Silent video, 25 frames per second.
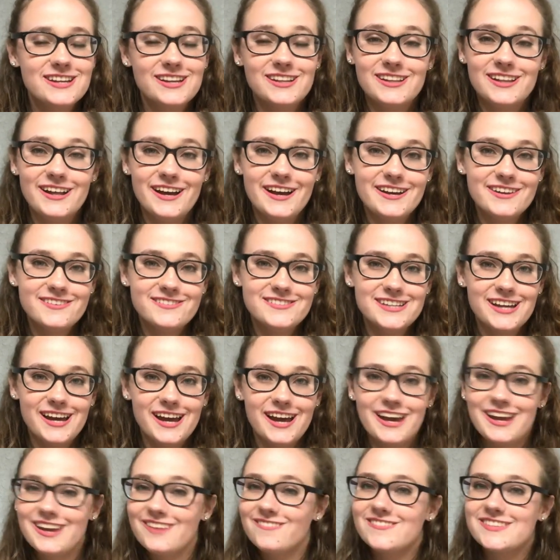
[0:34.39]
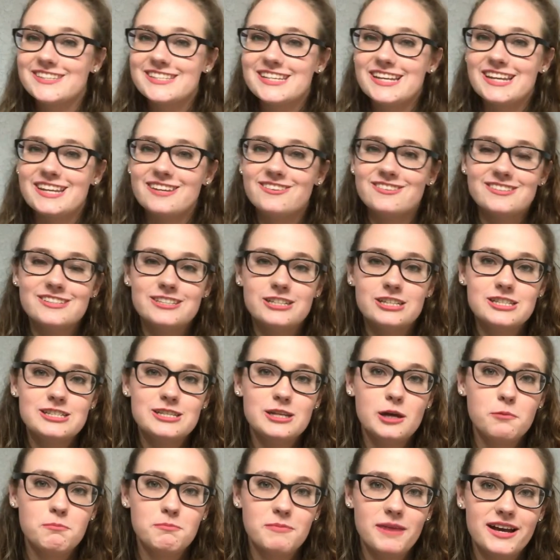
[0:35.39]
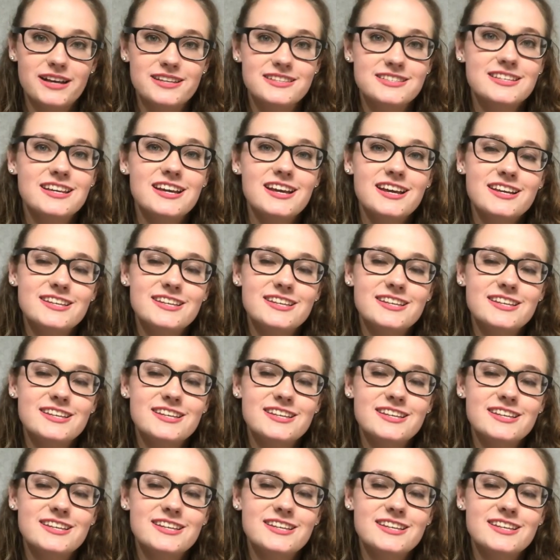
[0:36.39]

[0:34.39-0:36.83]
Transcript: a lot of times, and it was just a mess.